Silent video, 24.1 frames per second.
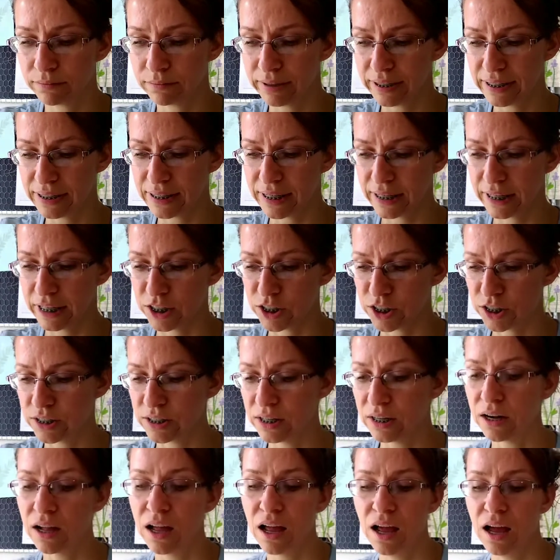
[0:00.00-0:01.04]
guess I could just
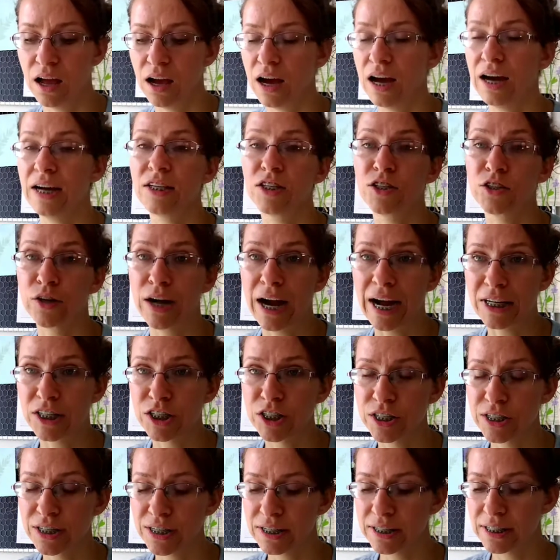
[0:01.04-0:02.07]

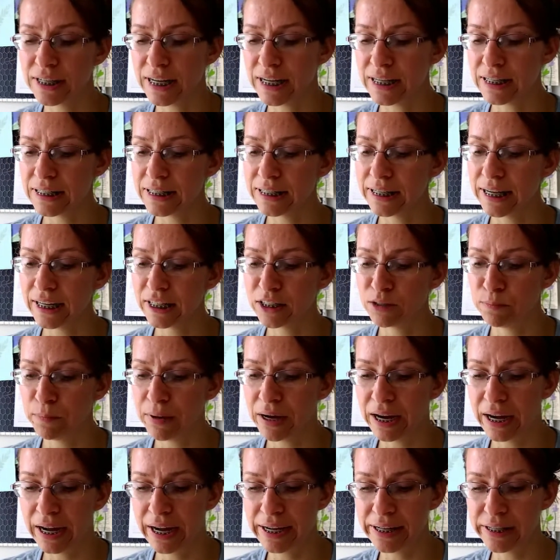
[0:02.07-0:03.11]
scratches, insect
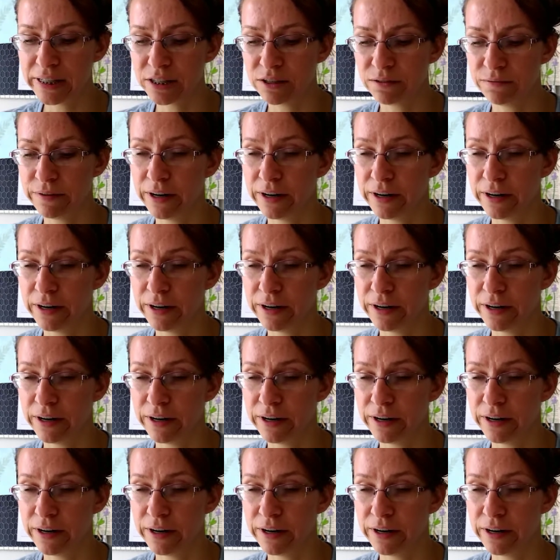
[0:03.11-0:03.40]
bites,